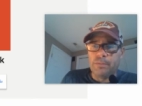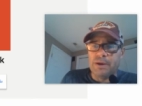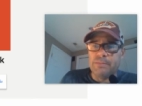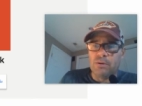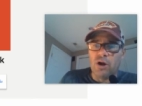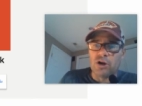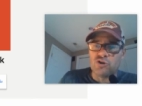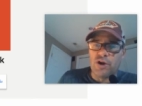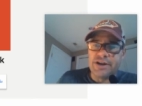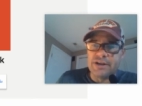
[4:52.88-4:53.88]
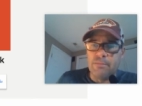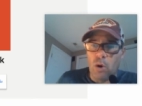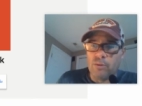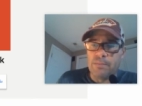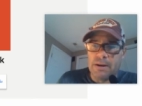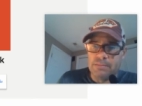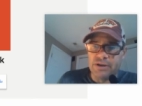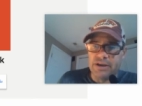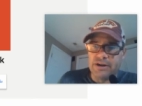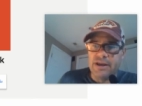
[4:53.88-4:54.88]
people are trending more
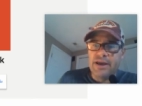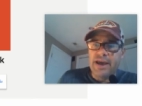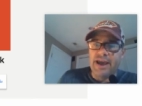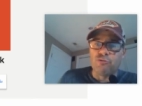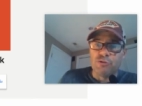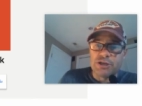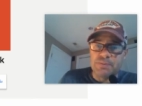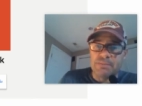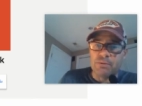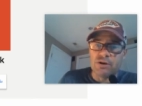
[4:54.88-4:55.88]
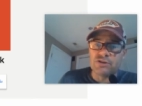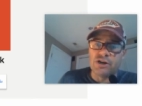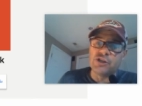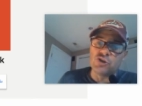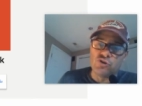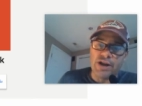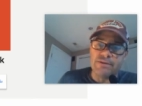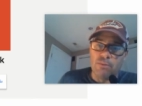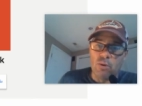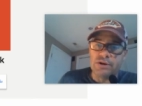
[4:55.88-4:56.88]
Republican, and rich people are starting to trend
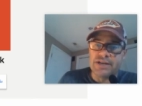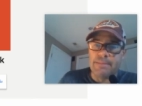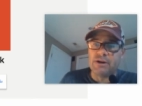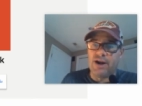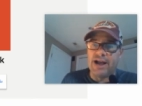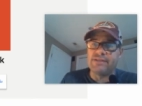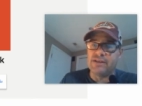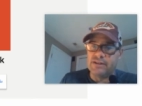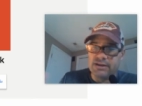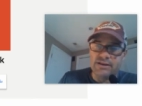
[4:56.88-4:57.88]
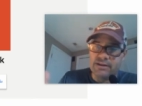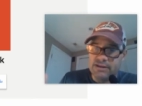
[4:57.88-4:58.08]
more Democrat. The the